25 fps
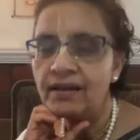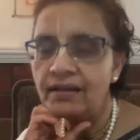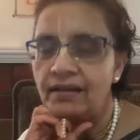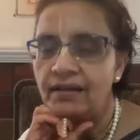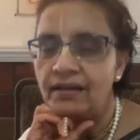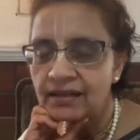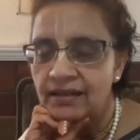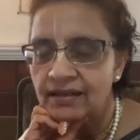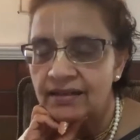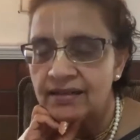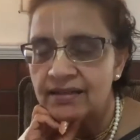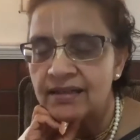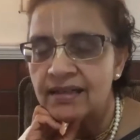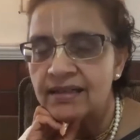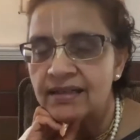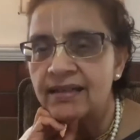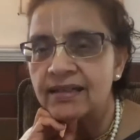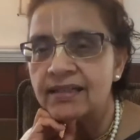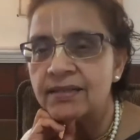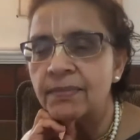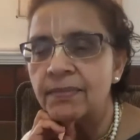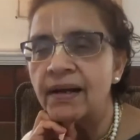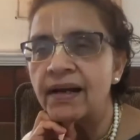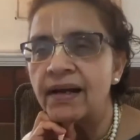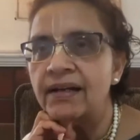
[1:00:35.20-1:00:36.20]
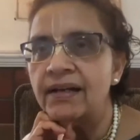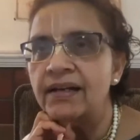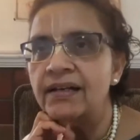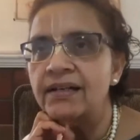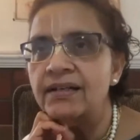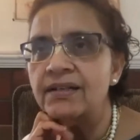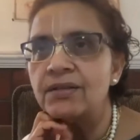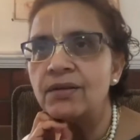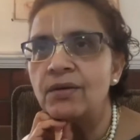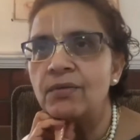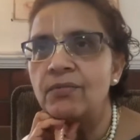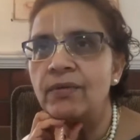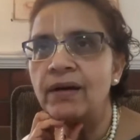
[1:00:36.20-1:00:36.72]
that Krishna has expanded.
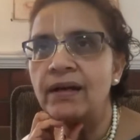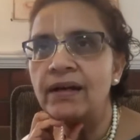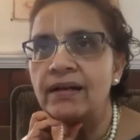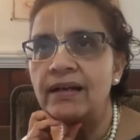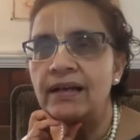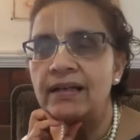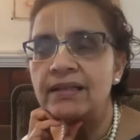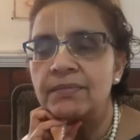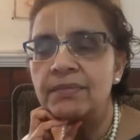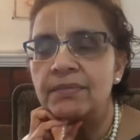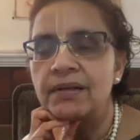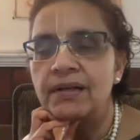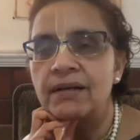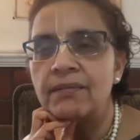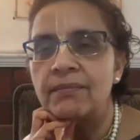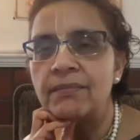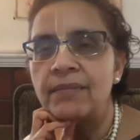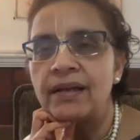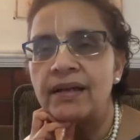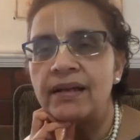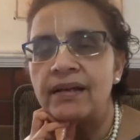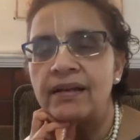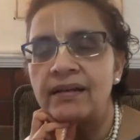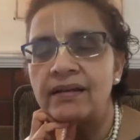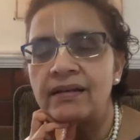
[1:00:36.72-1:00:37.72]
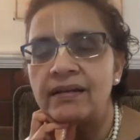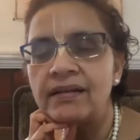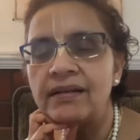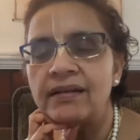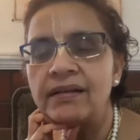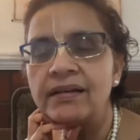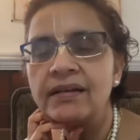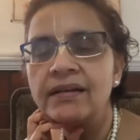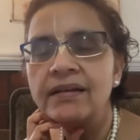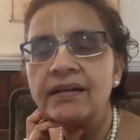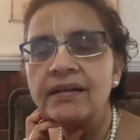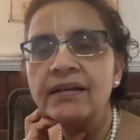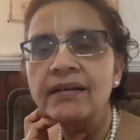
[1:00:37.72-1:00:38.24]
So one has become many.
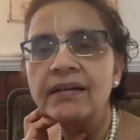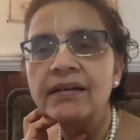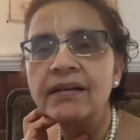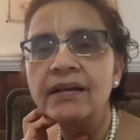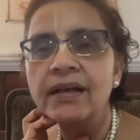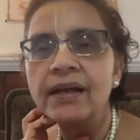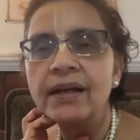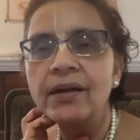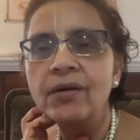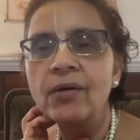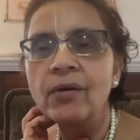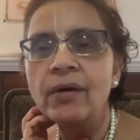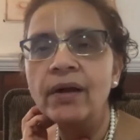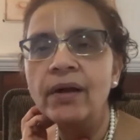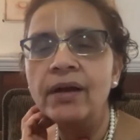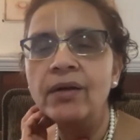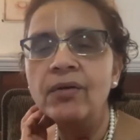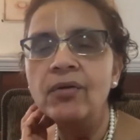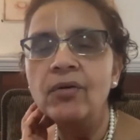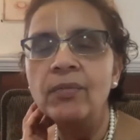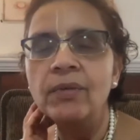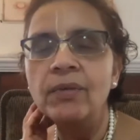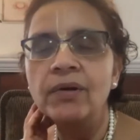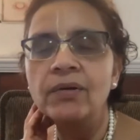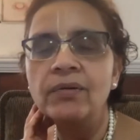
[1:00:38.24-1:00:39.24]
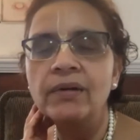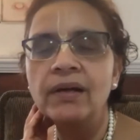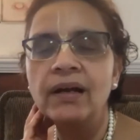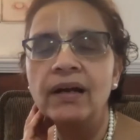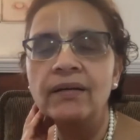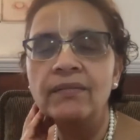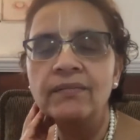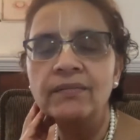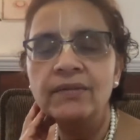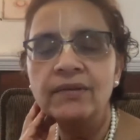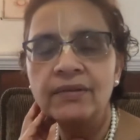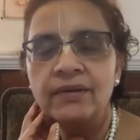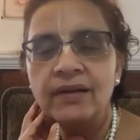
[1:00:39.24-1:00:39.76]
Eko, eko
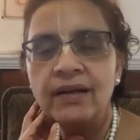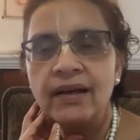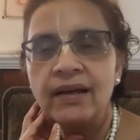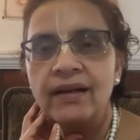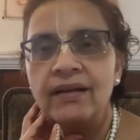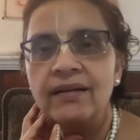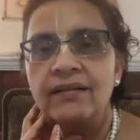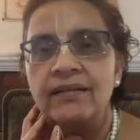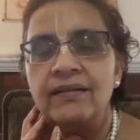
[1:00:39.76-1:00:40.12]
bahunam. Okay.